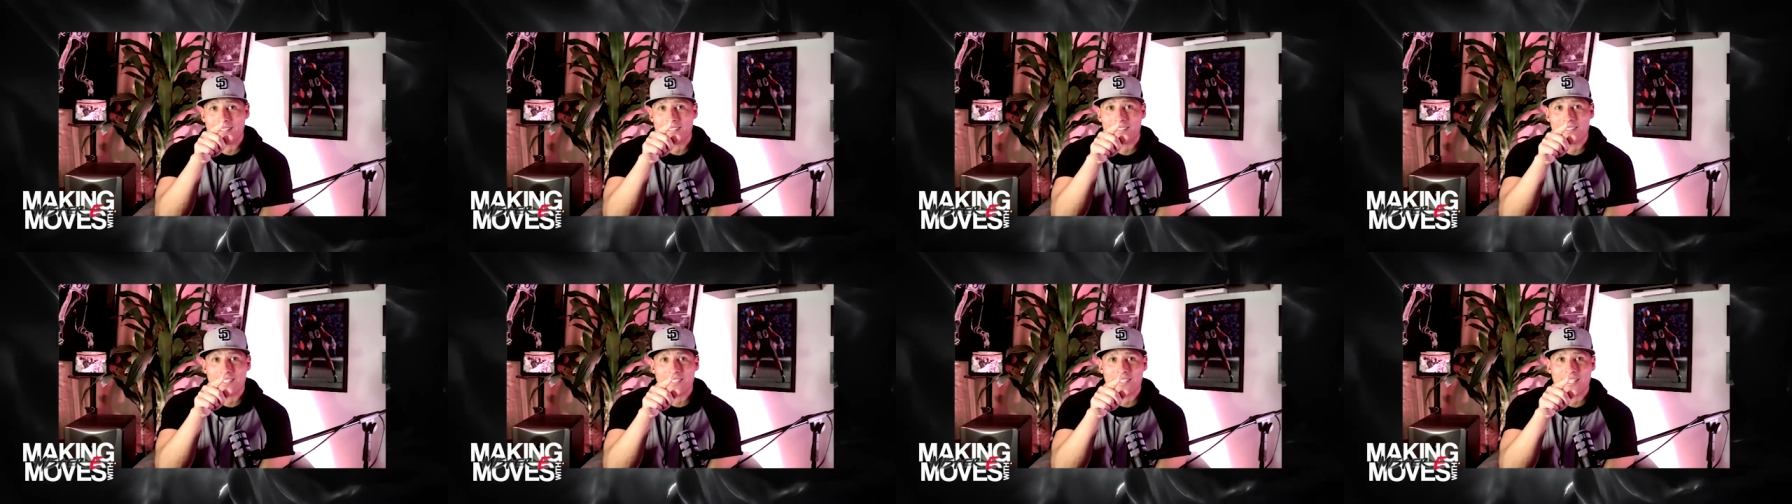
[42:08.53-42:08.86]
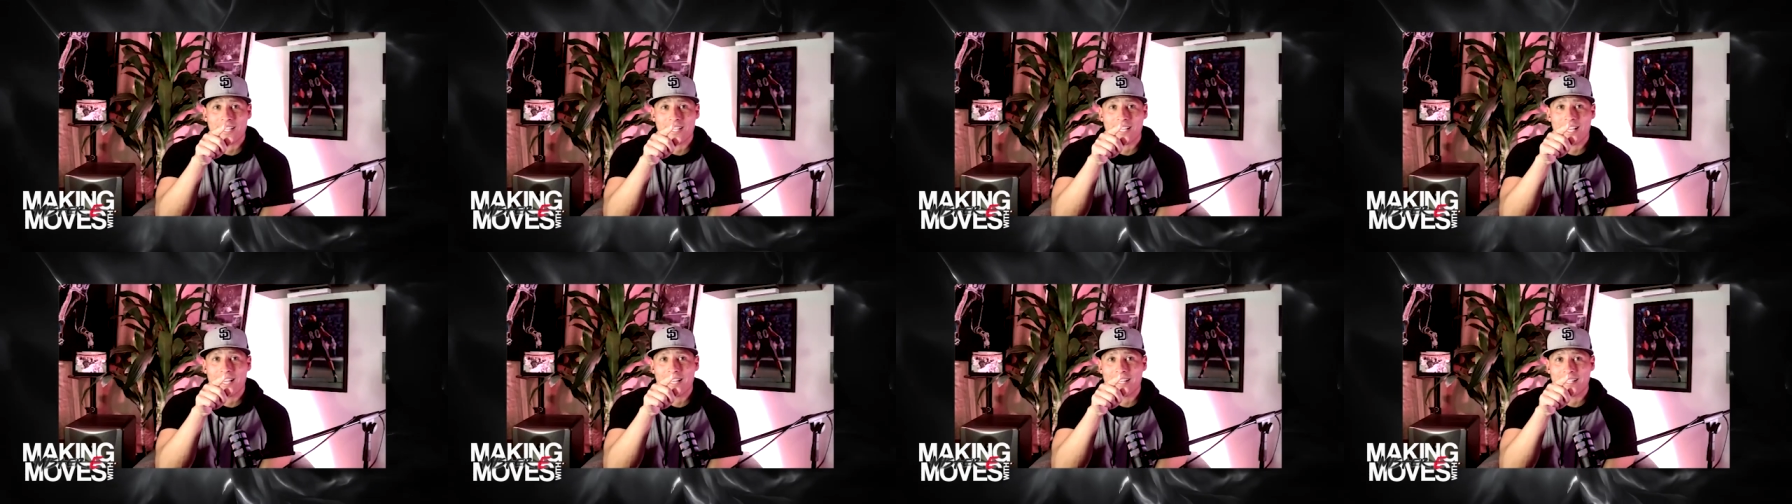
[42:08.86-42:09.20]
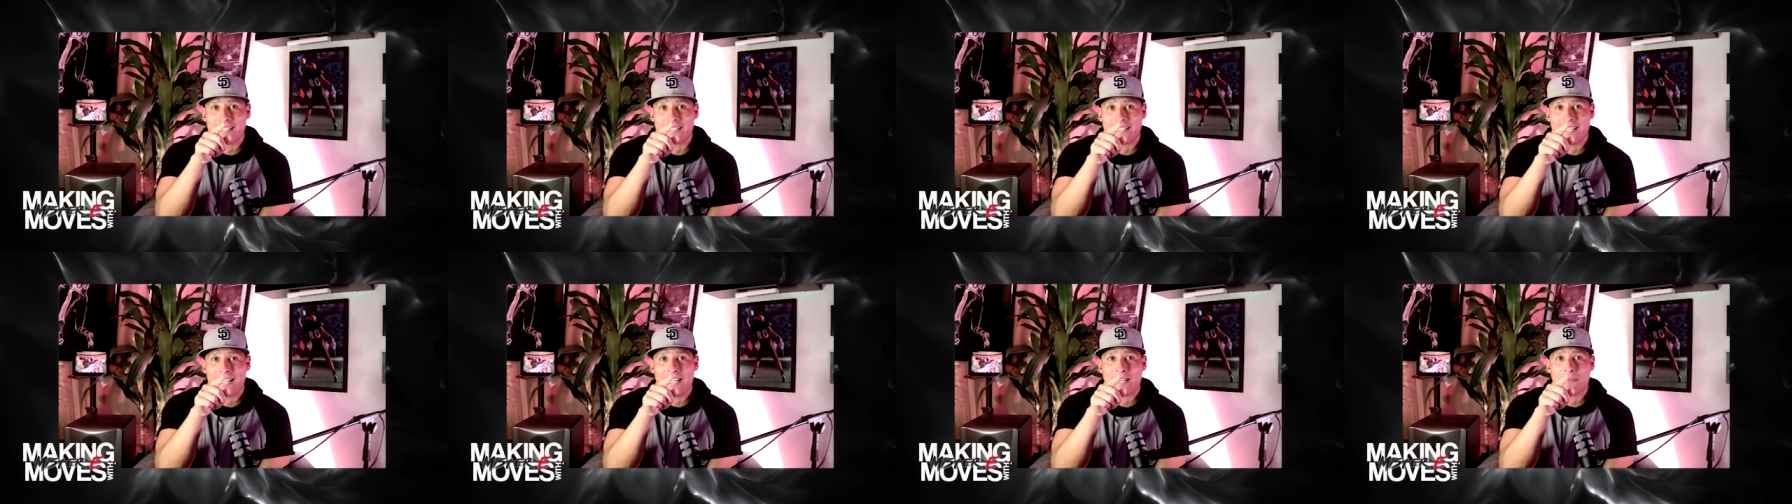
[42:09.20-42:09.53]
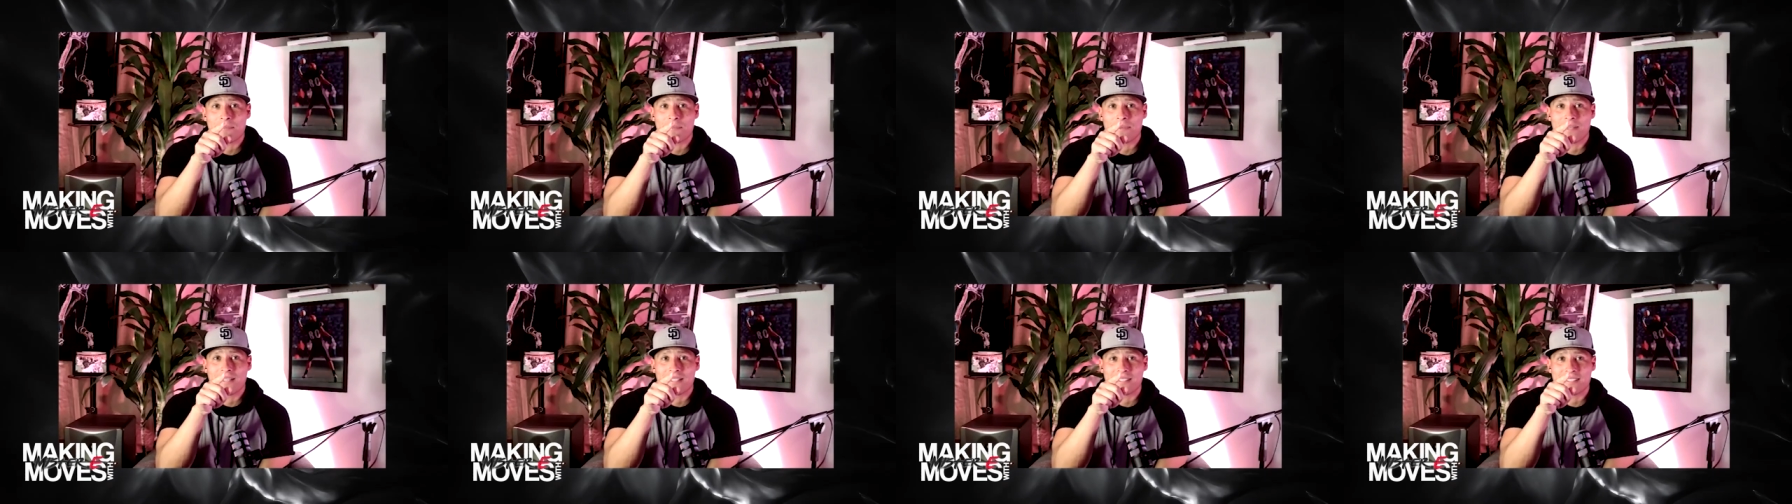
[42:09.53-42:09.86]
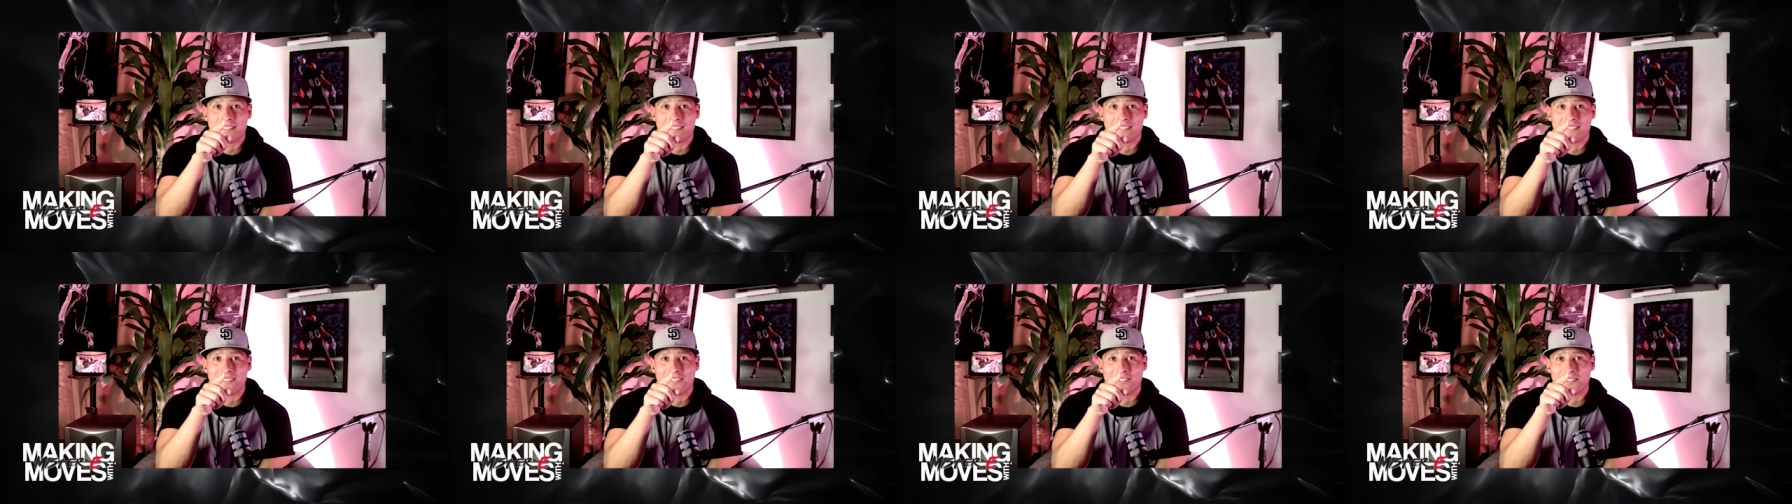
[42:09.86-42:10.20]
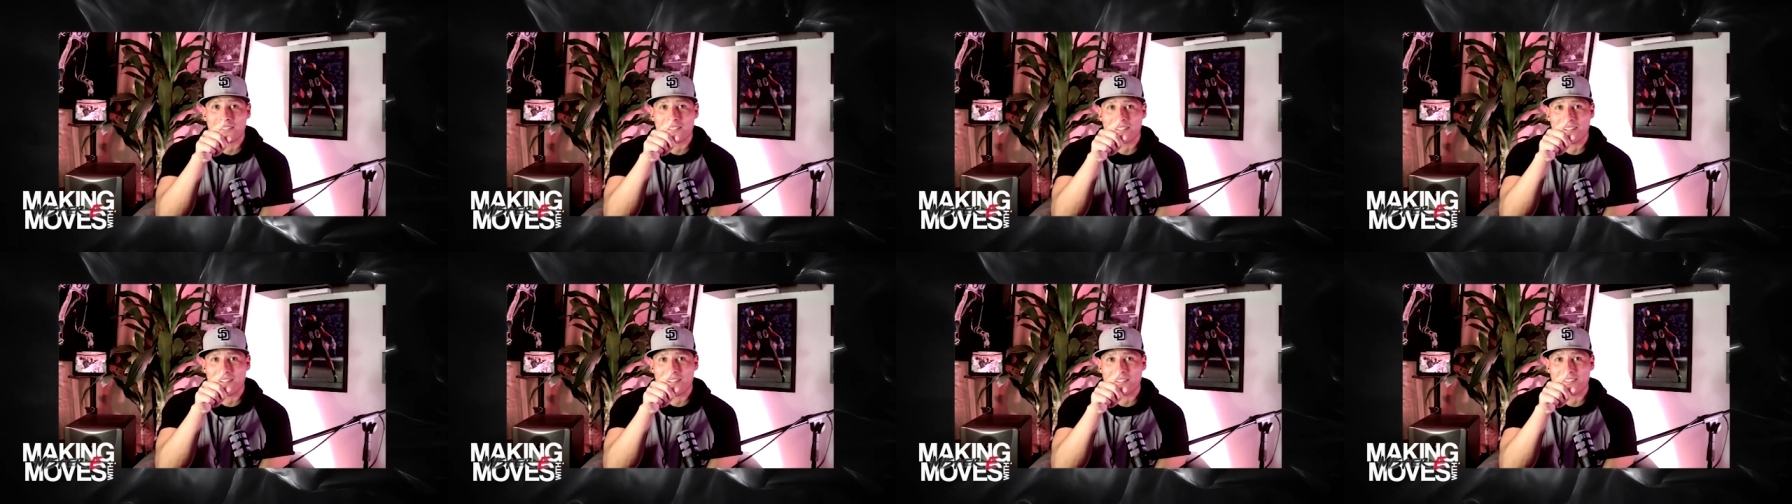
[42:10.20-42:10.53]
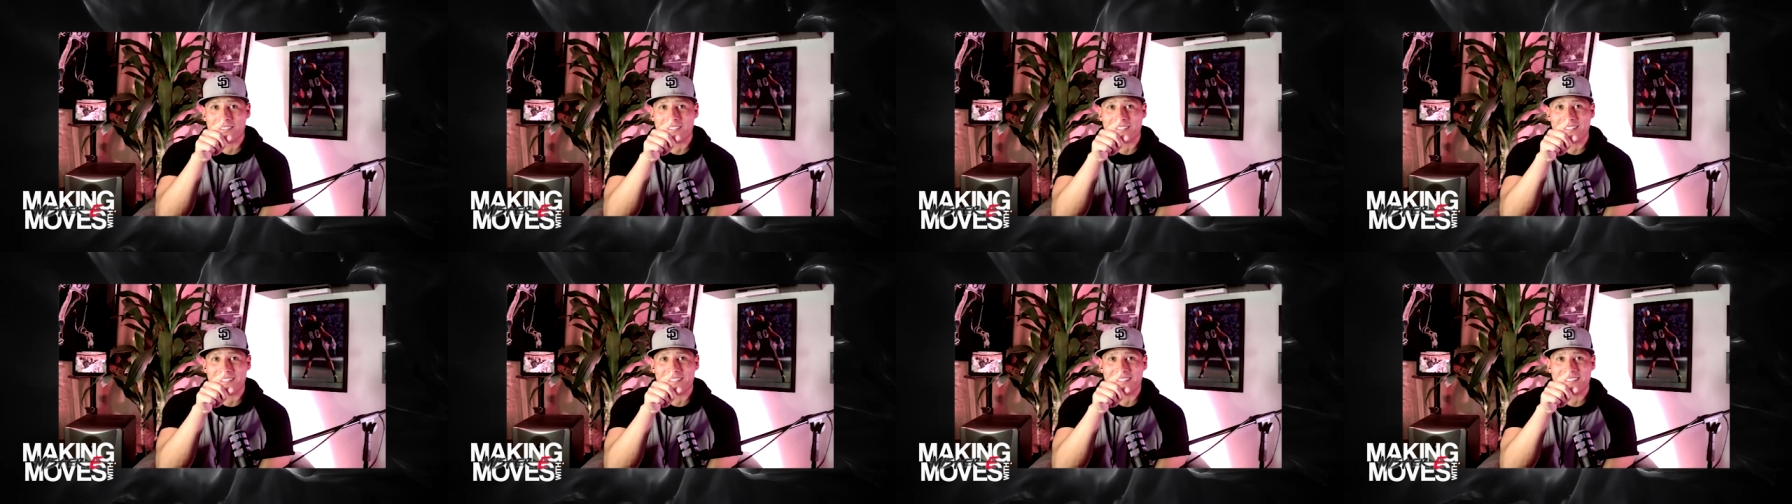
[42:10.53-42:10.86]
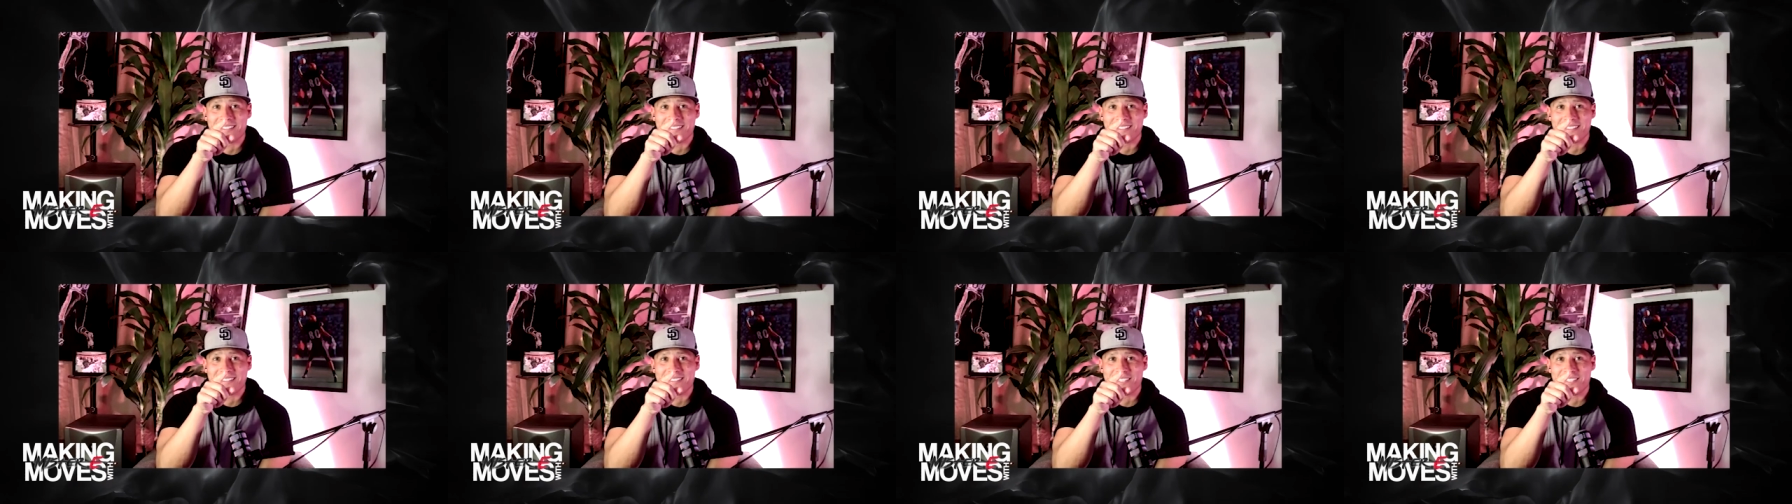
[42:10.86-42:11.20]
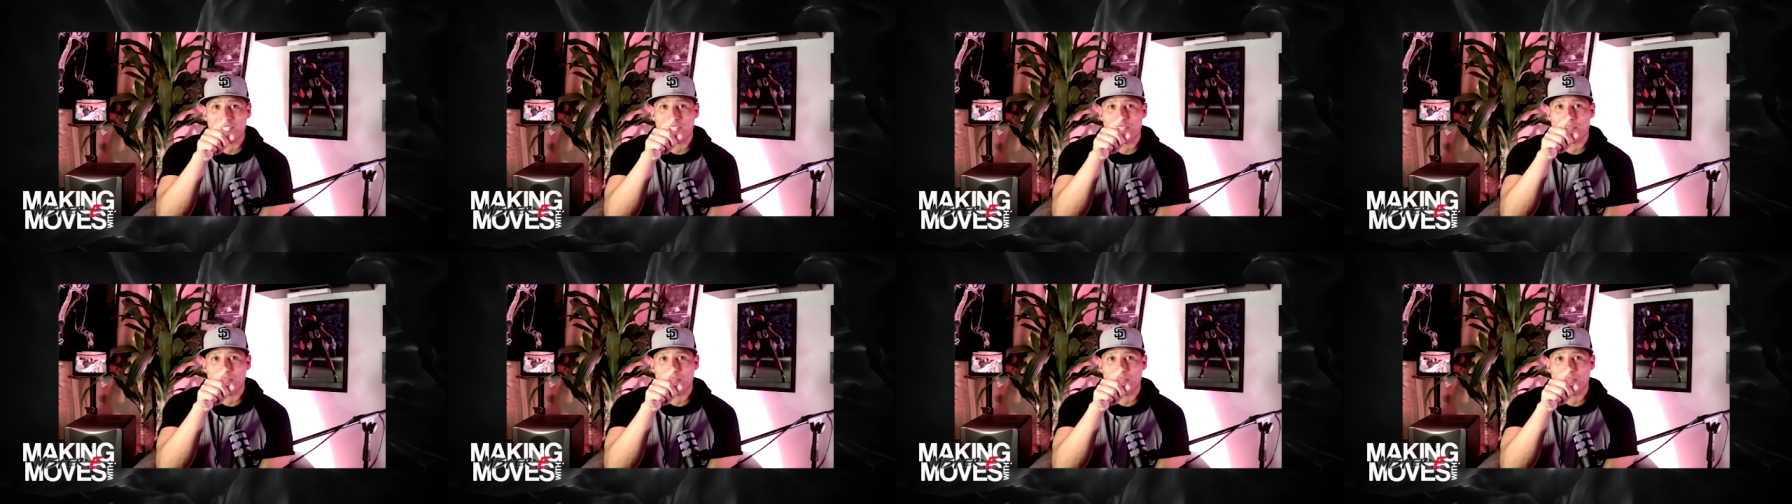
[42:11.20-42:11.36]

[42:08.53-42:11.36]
looked like i had a dad bod on, on uh the